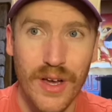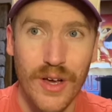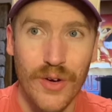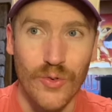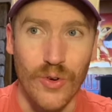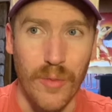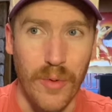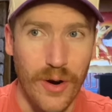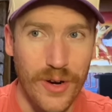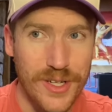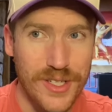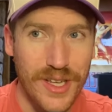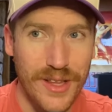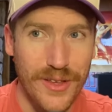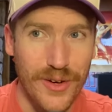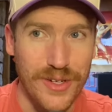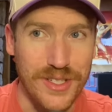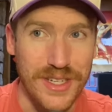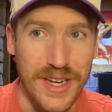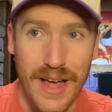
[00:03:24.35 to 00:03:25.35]
Cromarty said
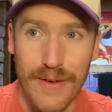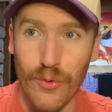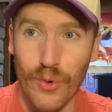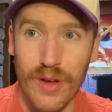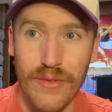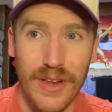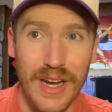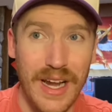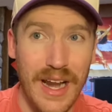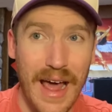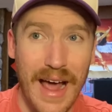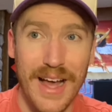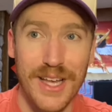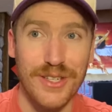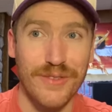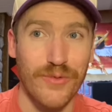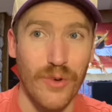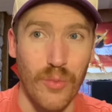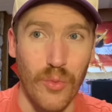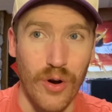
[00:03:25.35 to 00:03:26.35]
there is never even an
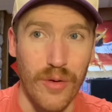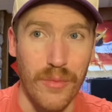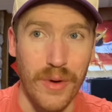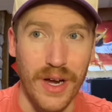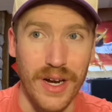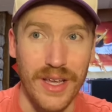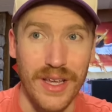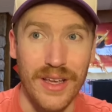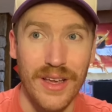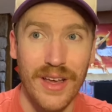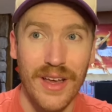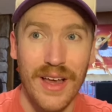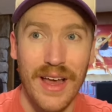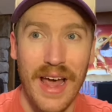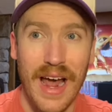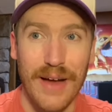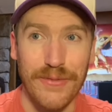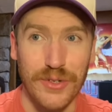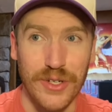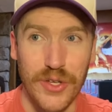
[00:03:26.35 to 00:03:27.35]
ask for more money
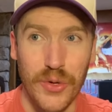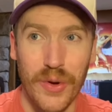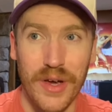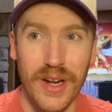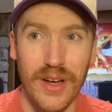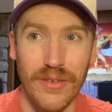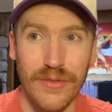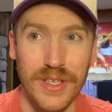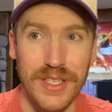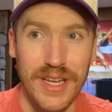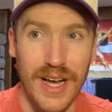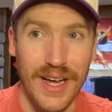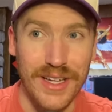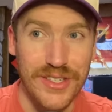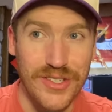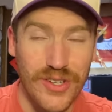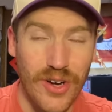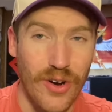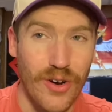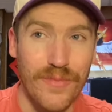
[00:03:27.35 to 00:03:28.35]
after UNLV's hot
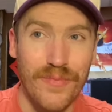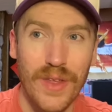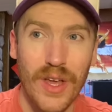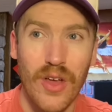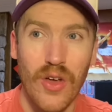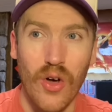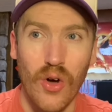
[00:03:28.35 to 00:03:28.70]
start,